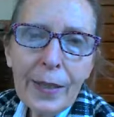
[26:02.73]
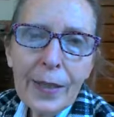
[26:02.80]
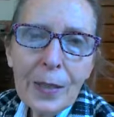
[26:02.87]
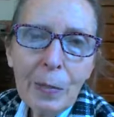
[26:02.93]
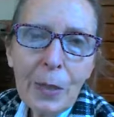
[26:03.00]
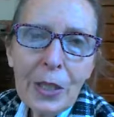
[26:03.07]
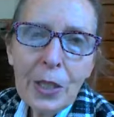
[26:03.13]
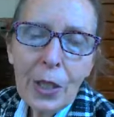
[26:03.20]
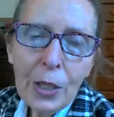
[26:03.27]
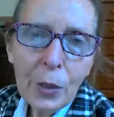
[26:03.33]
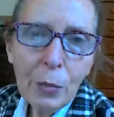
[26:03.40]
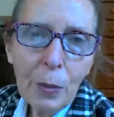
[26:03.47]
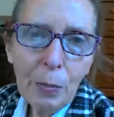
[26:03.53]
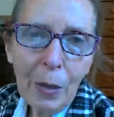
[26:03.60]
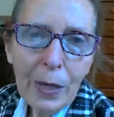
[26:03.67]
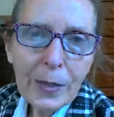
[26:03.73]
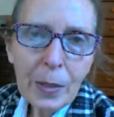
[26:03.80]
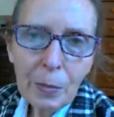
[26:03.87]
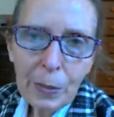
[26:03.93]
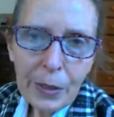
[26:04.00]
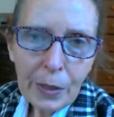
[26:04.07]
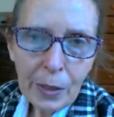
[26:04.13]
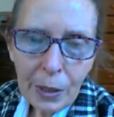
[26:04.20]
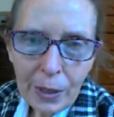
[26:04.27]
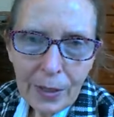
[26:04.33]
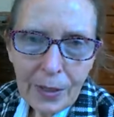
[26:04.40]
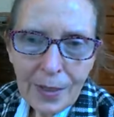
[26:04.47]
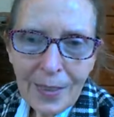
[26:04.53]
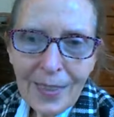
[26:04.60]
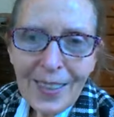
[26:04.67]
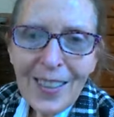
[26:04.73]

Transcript: as much as we possibly could.